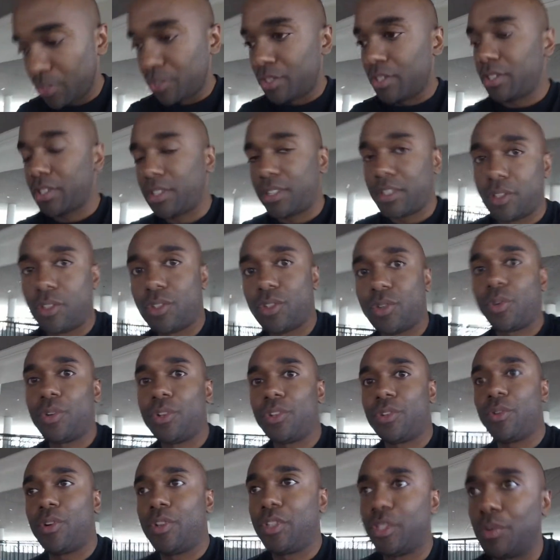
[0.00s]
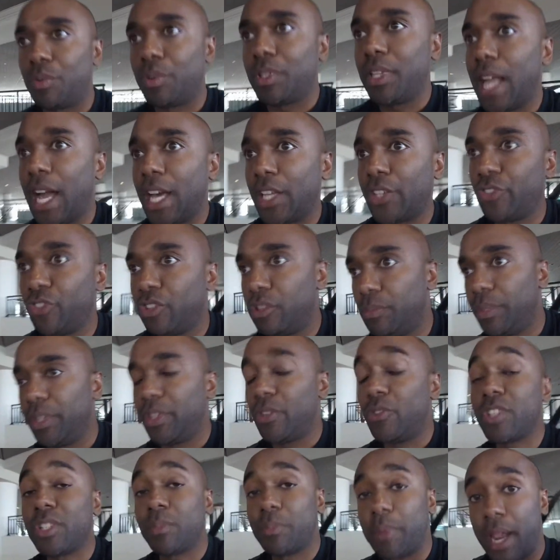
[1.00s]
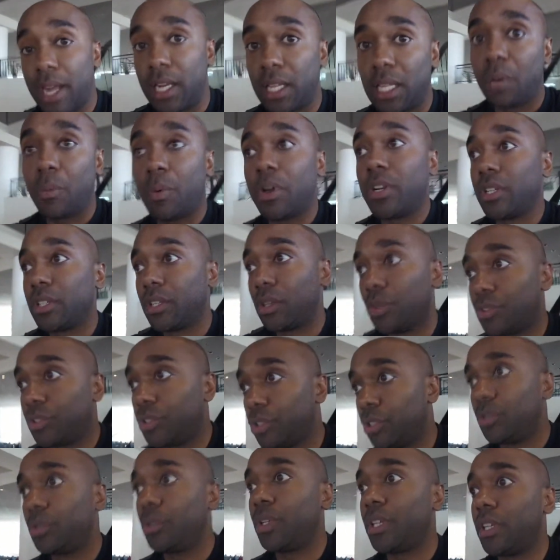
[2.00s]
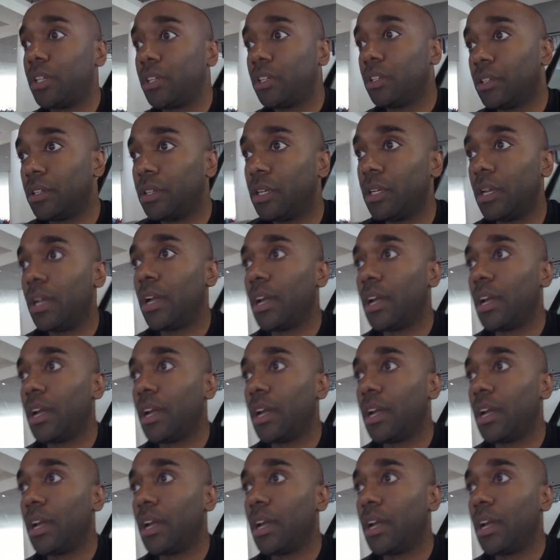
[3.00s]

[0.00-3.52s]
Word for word: Just going to relax for a bit. There's a panel I want to go to here,